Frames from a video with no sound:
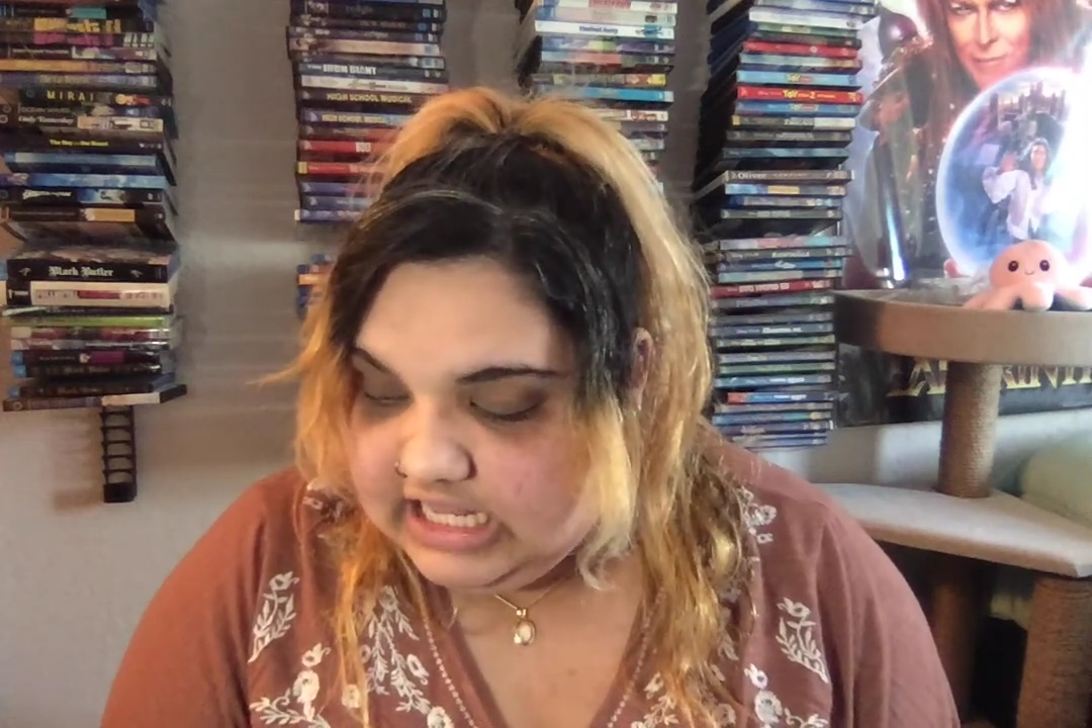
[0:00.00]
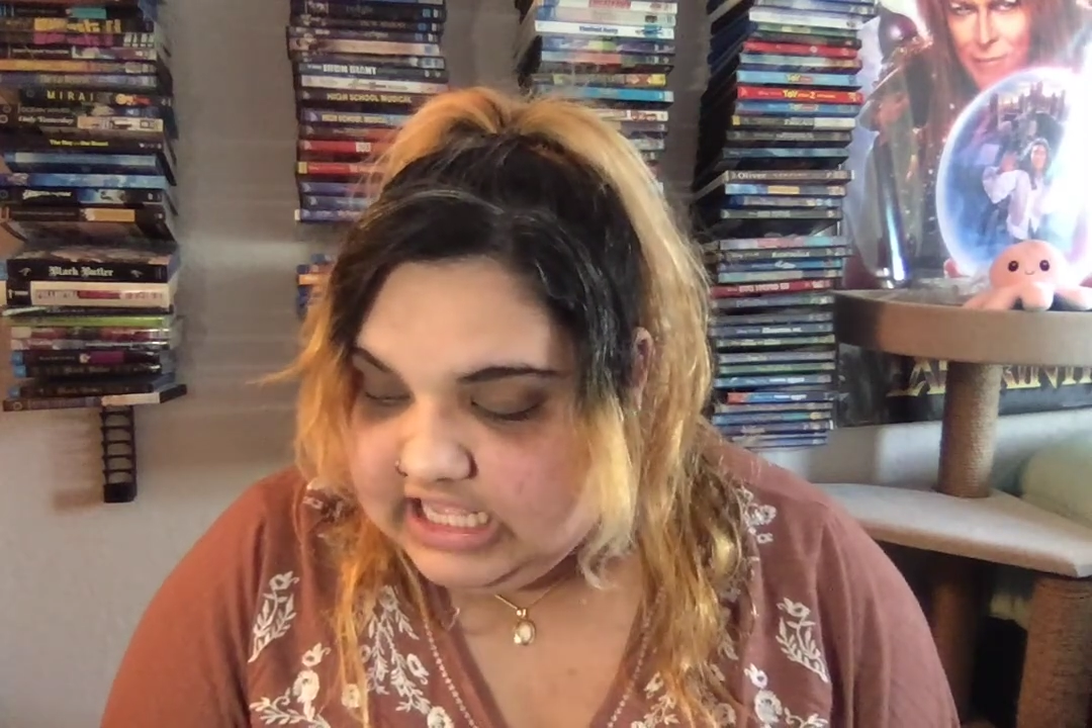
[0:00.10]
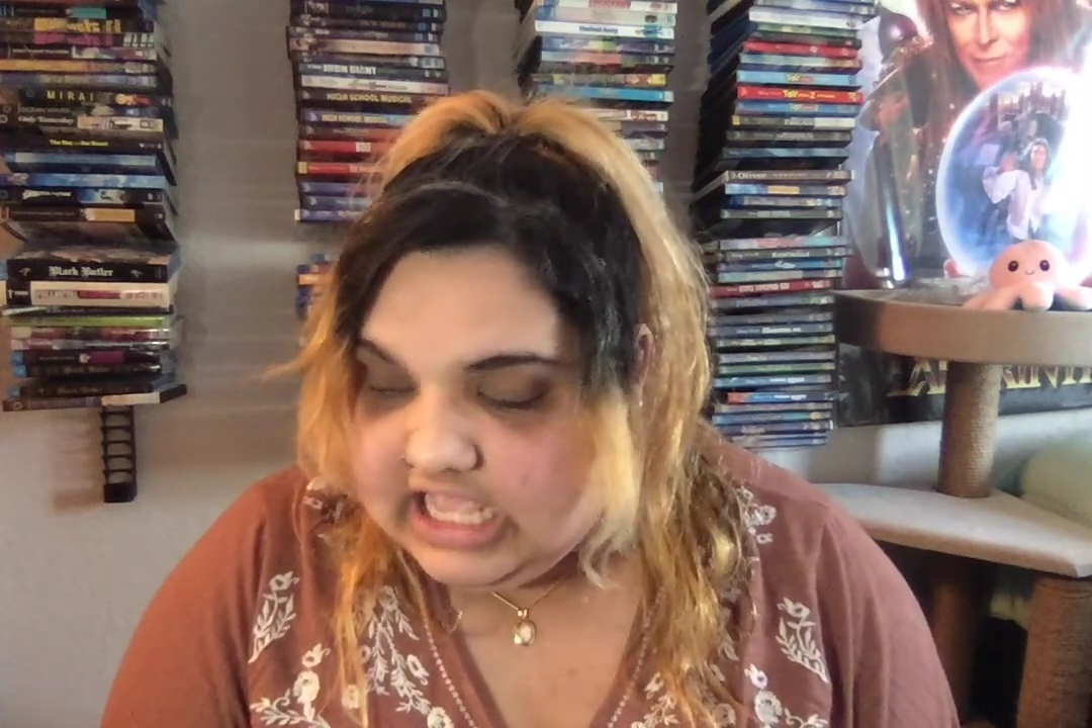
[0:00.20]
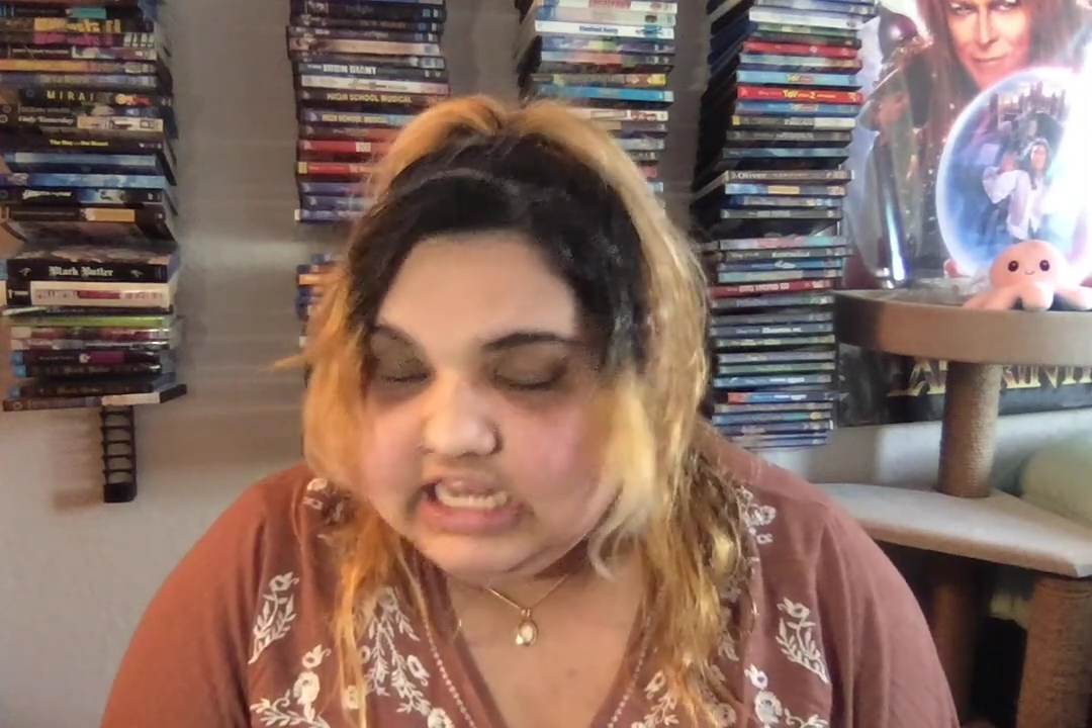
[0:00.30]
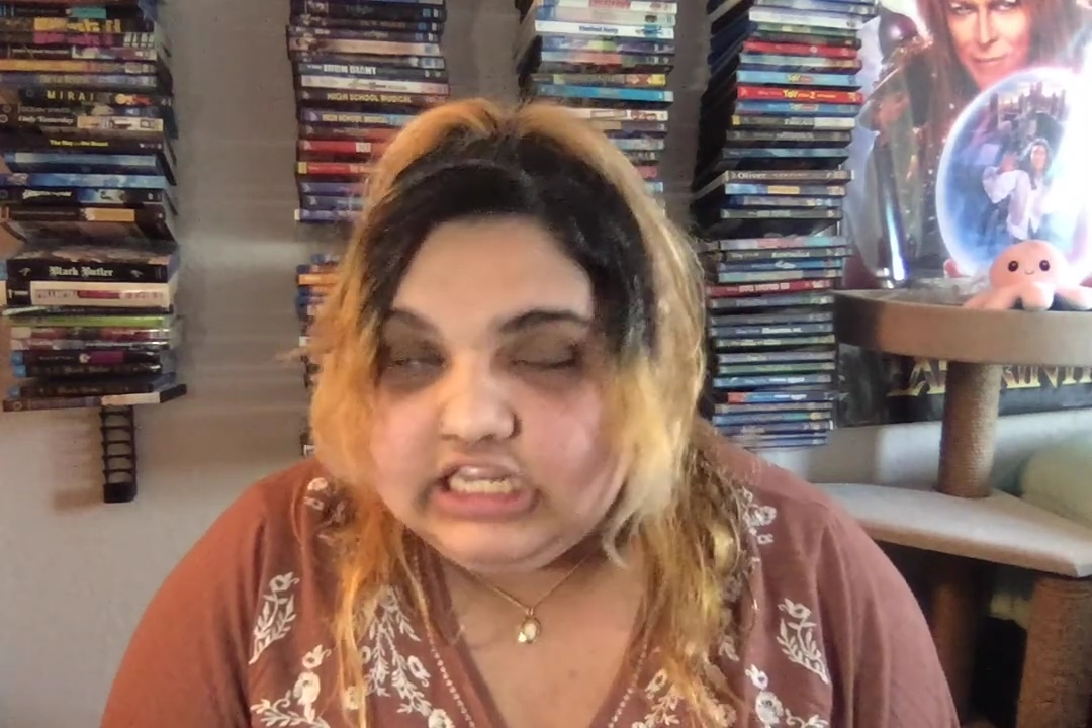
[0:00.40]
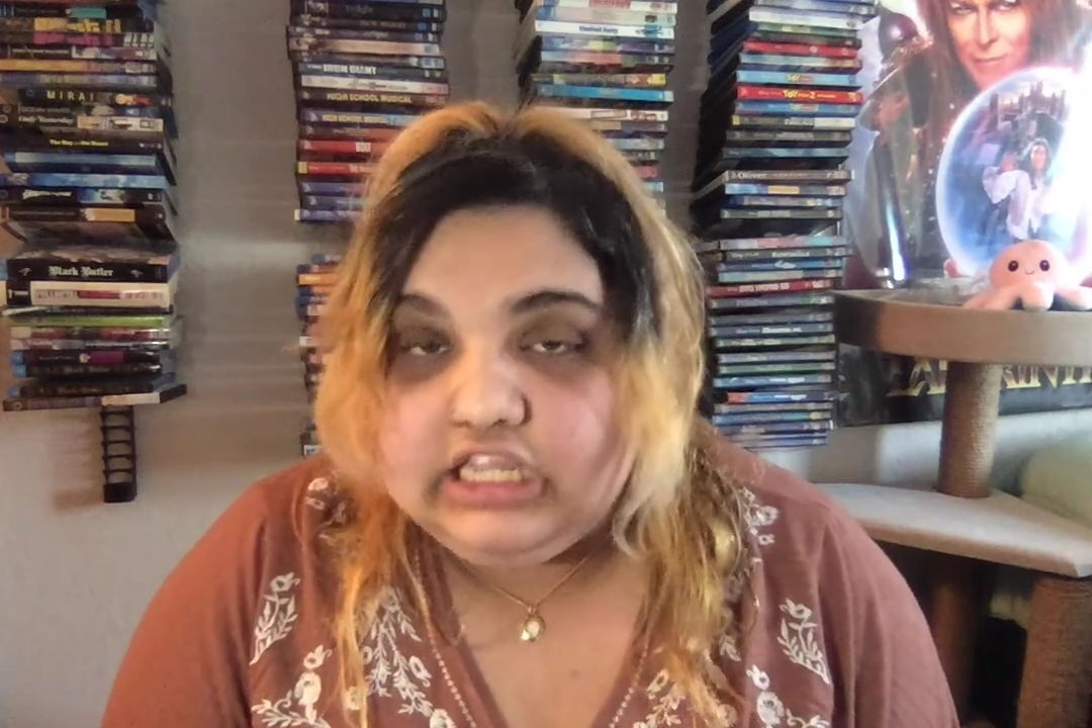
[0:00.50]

the end,